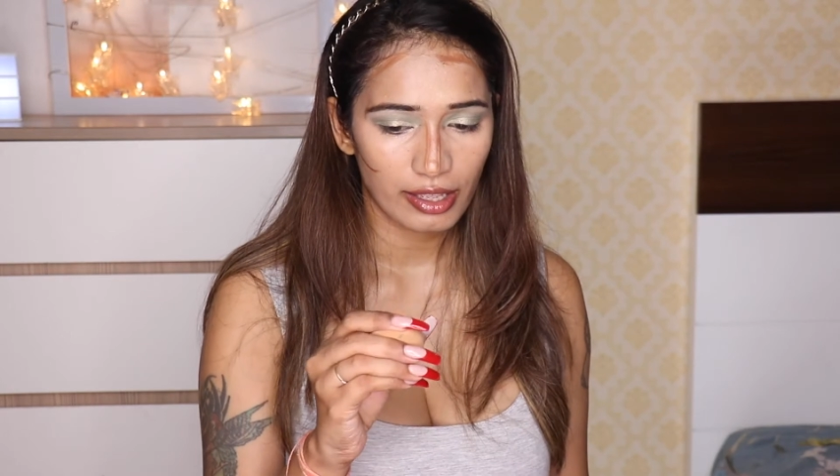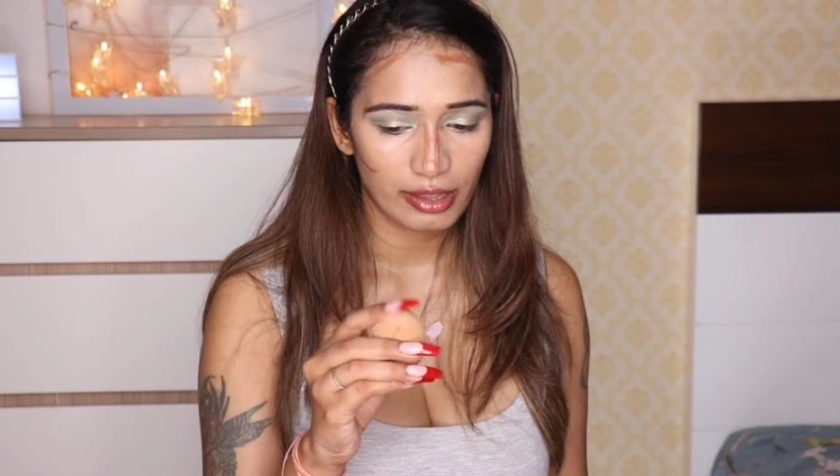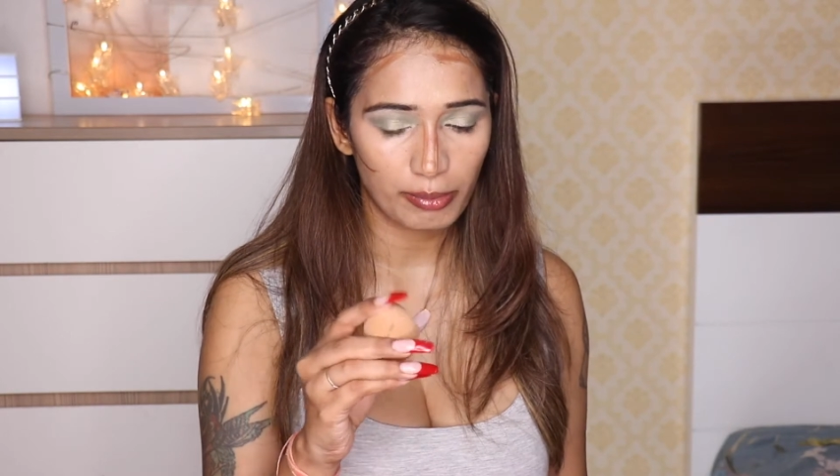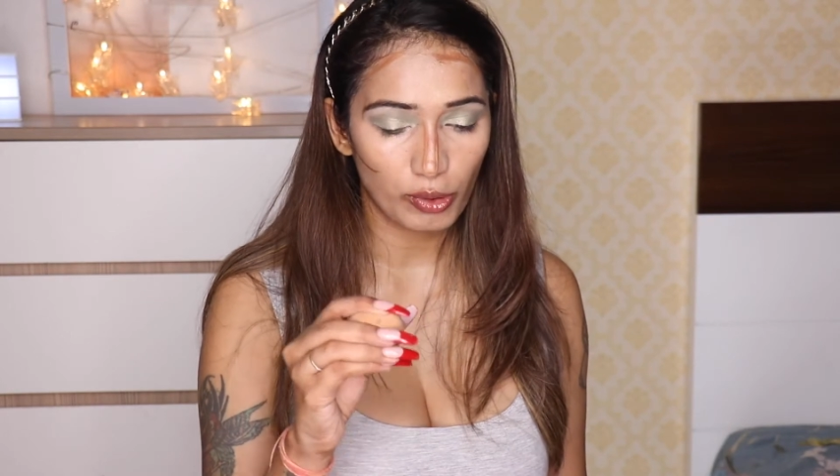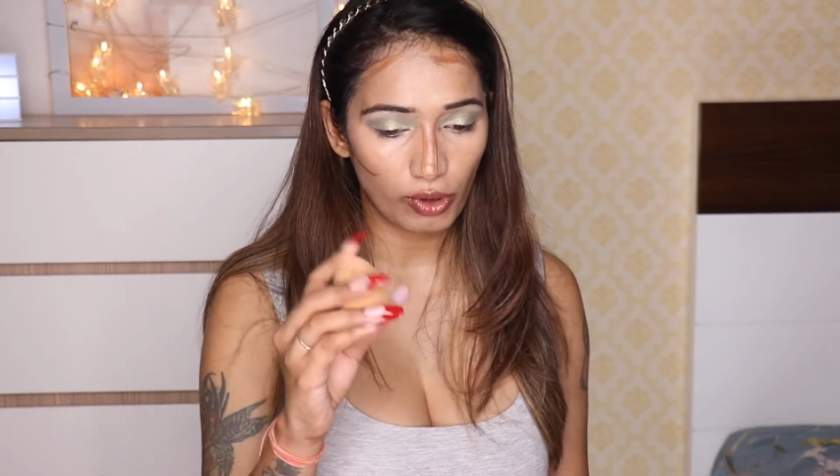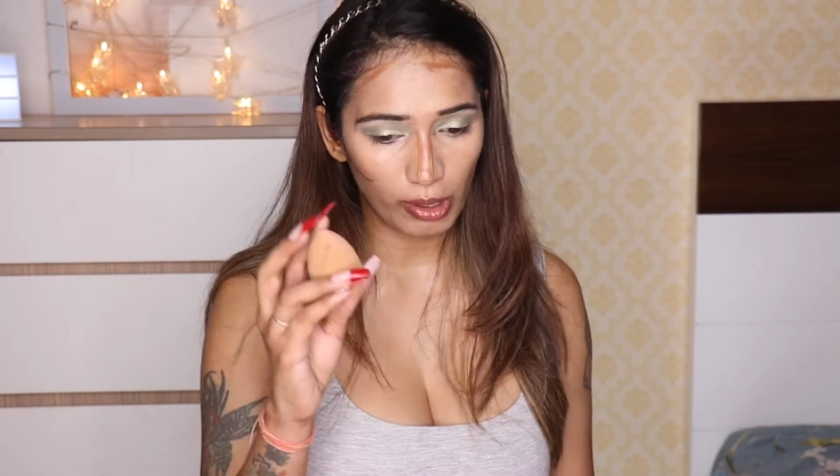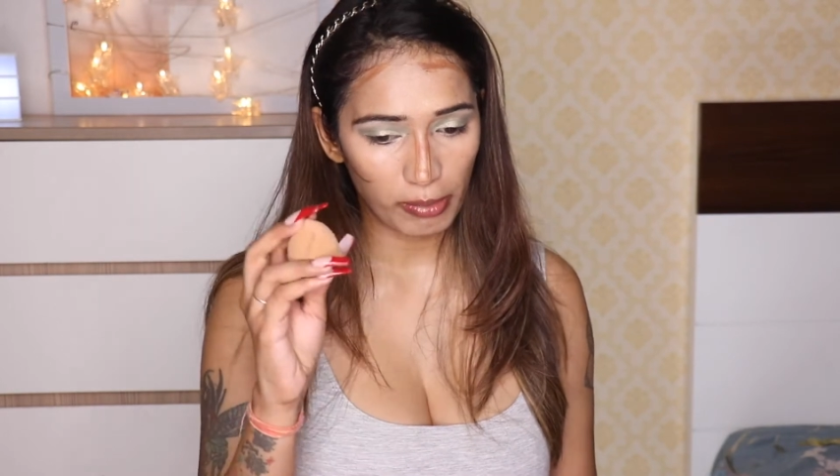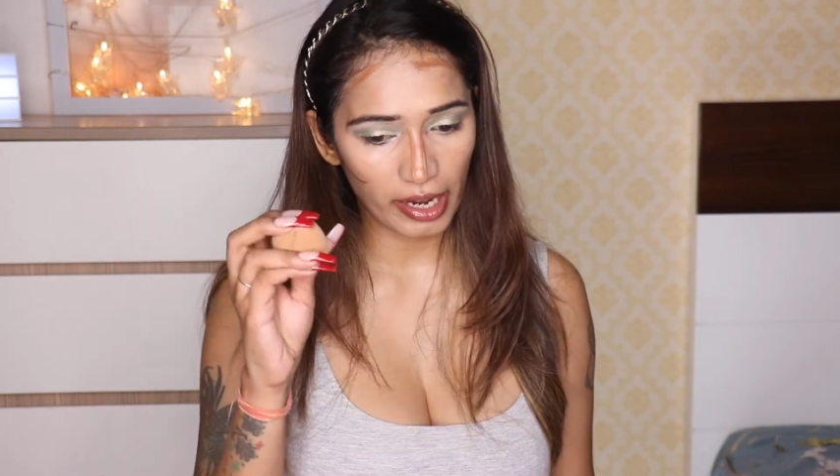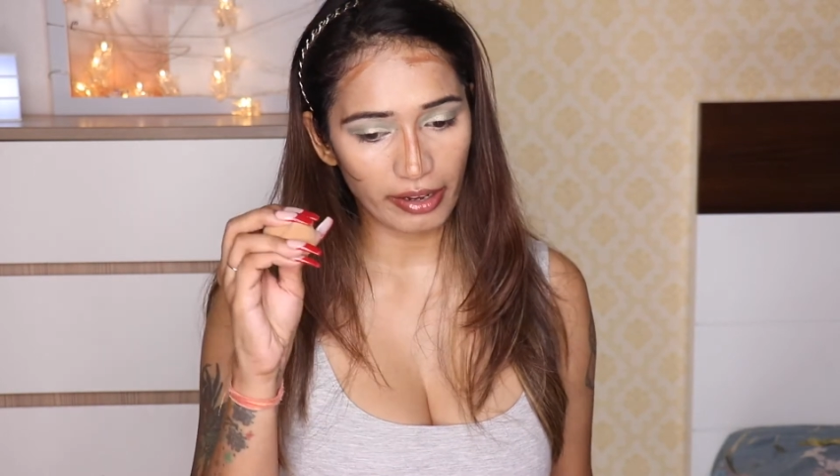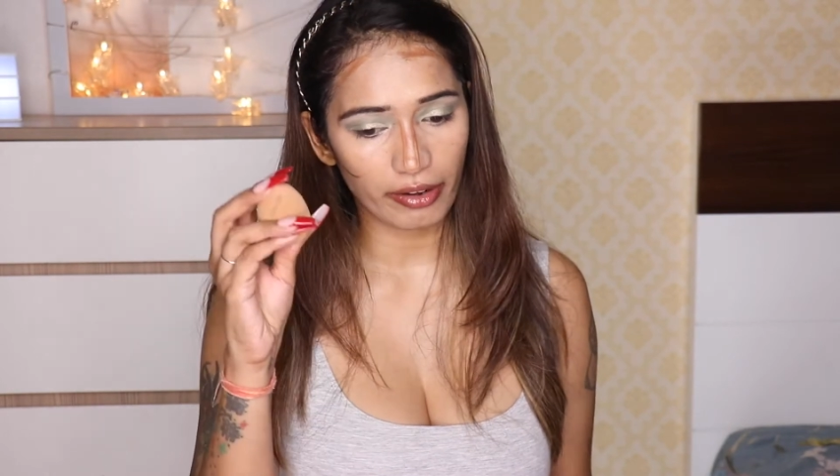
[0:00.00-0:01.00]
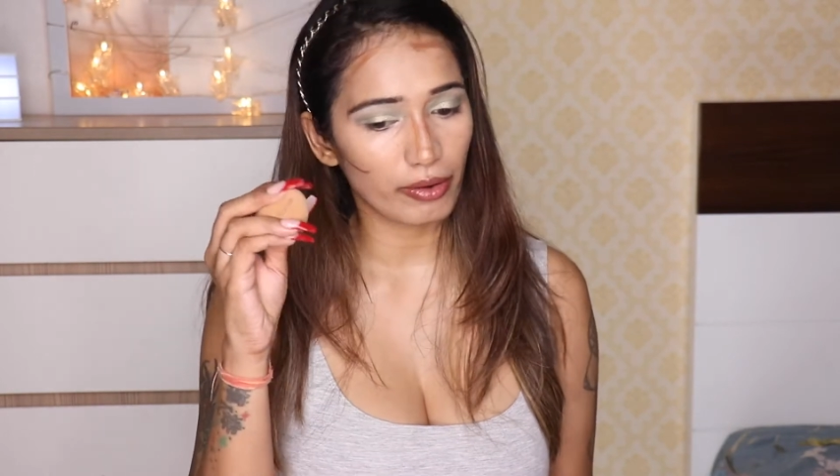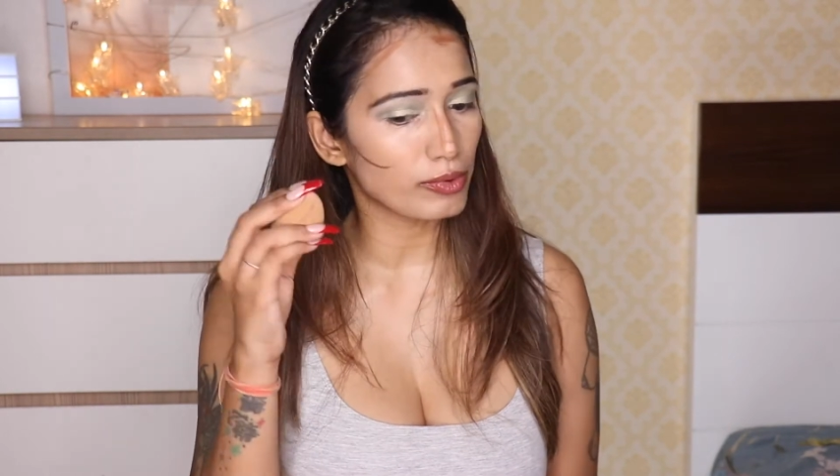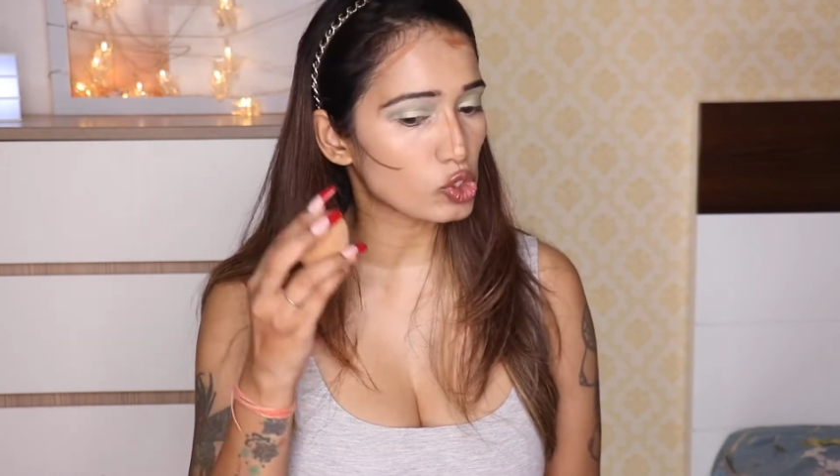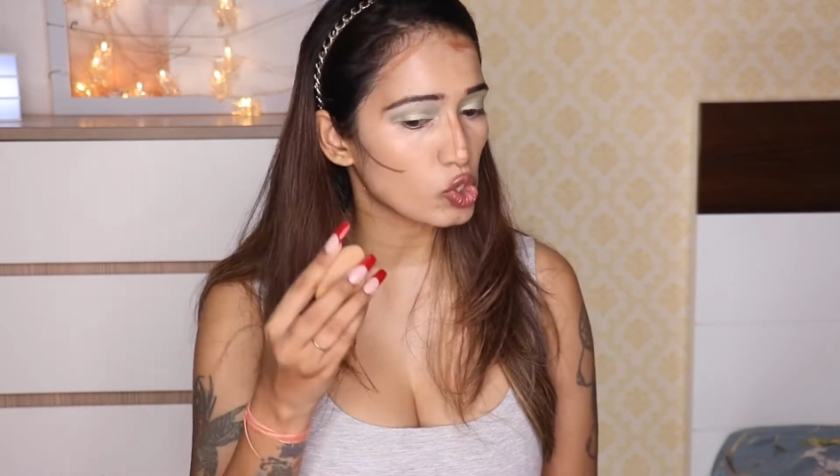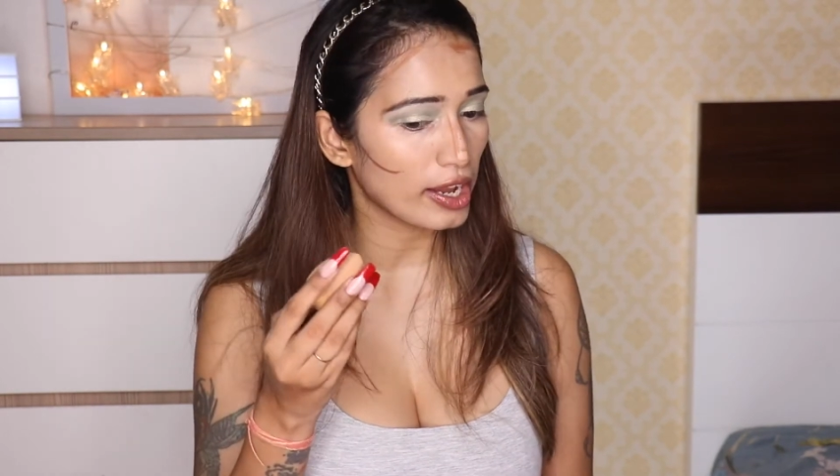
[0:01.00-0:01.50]
the beauty blender
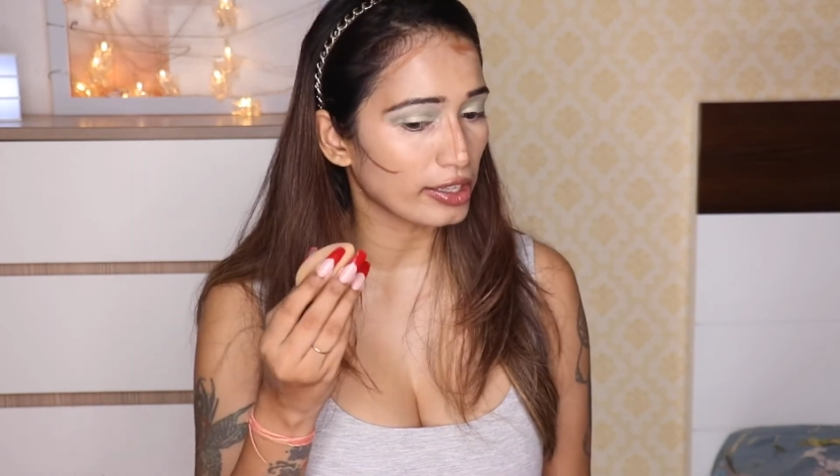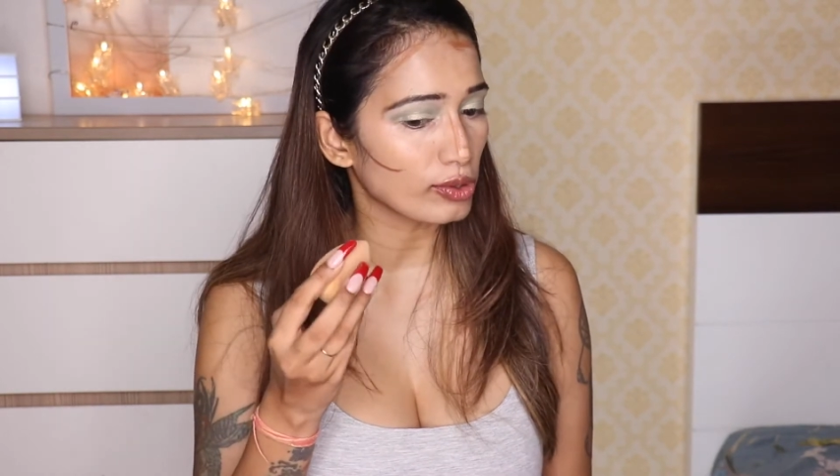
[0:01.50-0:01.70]
which I